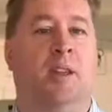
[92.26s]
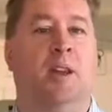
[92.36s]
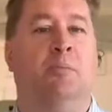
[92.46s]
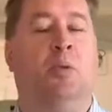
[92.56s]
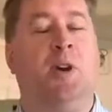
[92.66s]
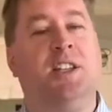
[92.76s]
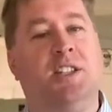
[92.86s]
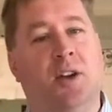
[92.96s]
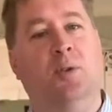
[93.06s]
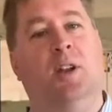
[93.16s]
But we
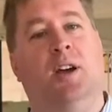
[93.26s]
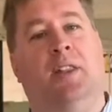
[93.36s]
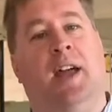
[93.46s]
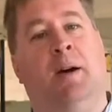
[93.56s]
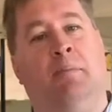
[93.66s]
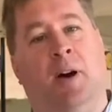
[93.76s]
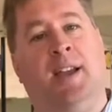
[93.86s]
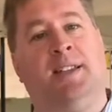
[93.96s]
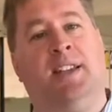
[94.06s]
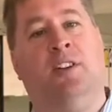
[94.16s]
don't learn that by
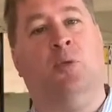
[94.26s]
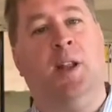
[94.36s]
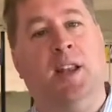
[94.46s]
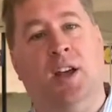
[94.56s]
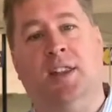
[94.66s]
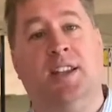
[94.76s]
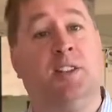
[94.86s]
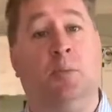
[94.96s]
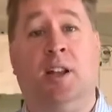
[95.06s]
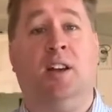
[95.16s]
itself. We learn this,
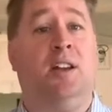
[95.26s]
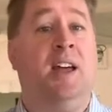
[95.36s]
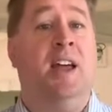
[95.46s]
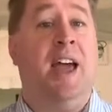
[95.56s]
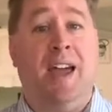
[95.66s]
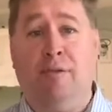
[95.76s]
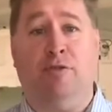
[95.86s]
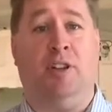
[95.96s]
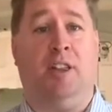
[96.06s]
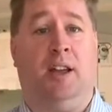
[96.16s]
and we learn
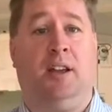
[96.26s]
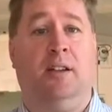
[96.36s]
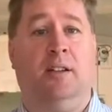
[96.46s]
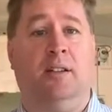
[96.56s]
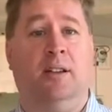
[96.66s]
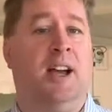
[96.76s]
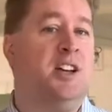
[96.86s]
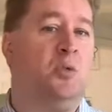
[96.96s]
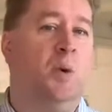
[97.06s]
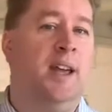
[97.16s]
everything
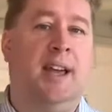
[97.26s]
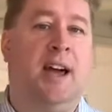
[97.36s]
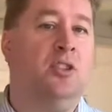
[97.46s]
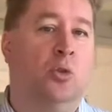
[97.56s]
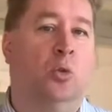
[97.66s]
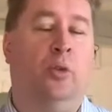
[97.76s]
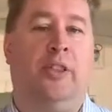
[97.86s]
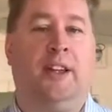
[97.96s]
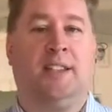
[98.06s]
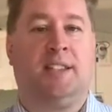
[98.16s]
as we and all
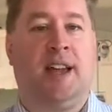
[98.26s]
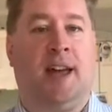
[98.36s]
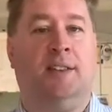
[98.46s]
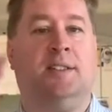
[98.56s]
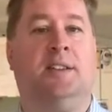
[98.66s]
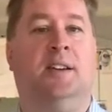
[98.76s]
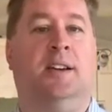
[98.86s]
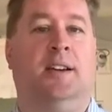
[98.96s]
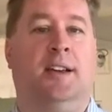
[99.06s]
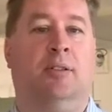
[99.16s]
things stand
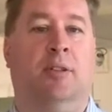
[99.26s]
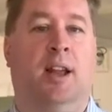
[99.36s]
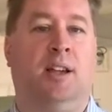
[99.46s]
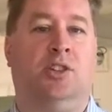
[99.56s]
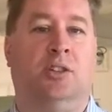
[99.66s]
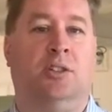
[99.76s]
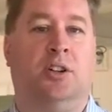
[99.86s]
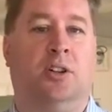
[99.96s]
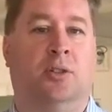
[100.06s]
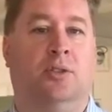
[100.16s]
in relation to
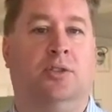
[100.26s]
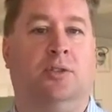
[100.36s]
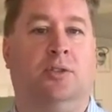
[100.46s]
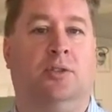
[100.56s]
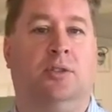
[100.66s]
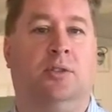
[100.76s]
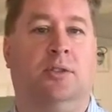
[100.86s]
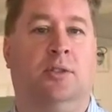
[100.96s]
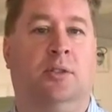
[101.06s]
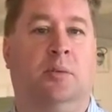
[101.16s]
God.
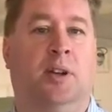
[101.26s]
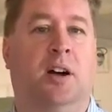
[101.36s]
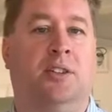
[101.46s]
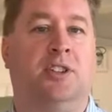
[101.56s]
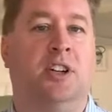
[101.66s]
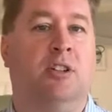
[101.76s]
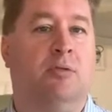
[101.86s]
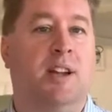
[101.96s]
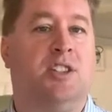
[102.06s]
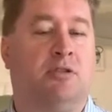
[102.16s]
We can't
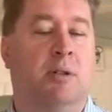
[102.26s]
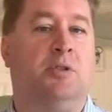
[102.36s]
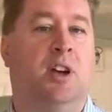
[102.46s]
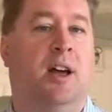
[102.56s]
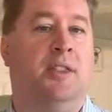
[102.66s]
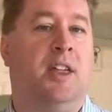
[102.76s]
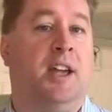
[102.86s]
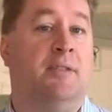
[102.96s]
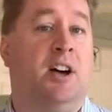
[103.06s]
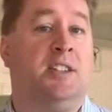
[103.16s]
read scripture and think
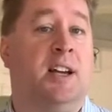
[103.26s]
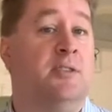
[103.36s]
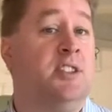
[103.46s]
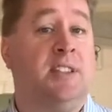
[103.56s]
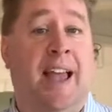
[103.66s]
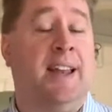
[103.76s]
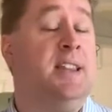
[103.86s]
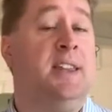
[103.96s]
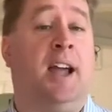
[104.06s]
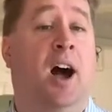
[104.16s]
of ourselves as
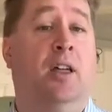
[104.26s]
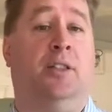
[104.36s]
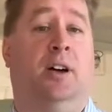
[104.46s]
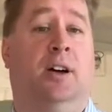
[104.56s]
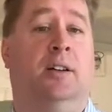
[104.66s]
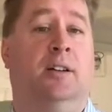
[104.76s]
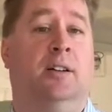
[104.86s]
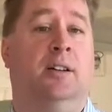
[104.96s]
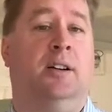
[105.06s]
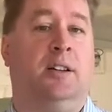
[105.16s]
anything other
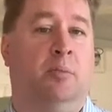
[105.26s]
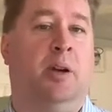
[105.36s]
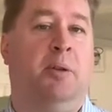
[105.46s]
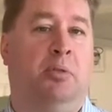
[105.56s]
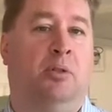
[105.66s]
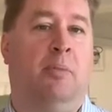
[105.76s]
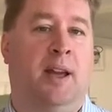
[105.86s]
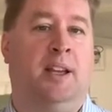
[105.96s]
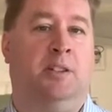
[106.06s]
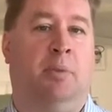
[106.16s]
than people
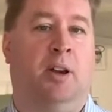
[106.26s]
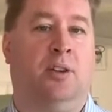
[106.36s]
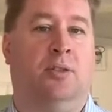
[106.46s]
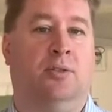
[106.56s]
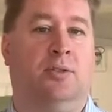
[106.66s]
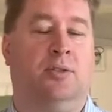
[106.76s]
made by God.